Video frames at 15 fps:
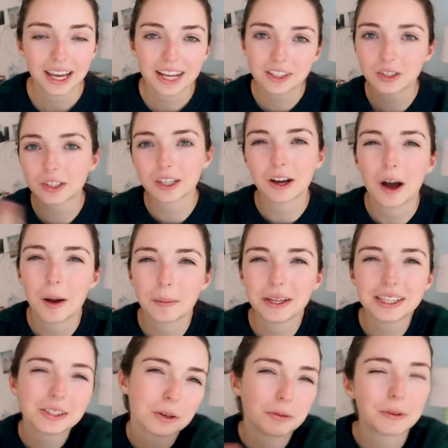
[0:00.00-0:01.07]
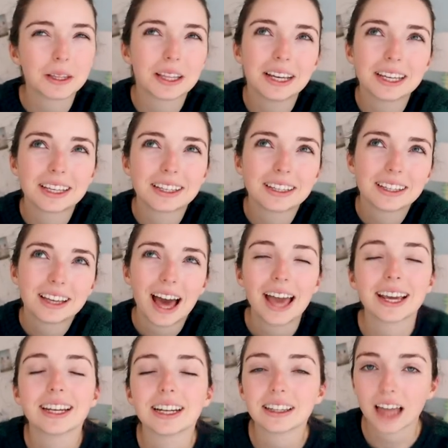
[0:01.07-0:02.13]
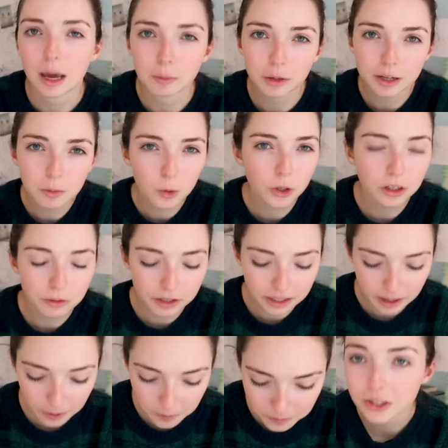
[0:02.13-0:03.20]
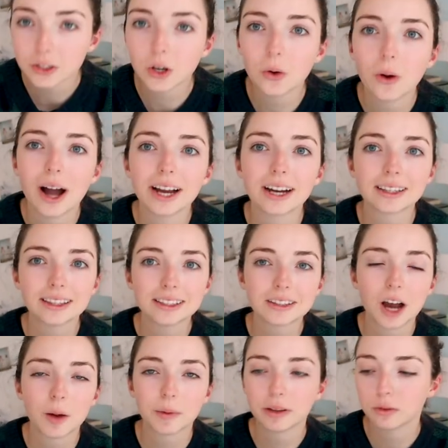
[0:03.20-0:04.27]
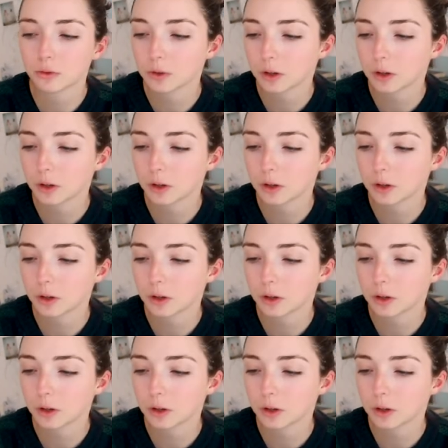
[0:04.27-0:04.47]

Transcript: it's just a comment, so I feel like I can elaborate more in a video. So I got this comment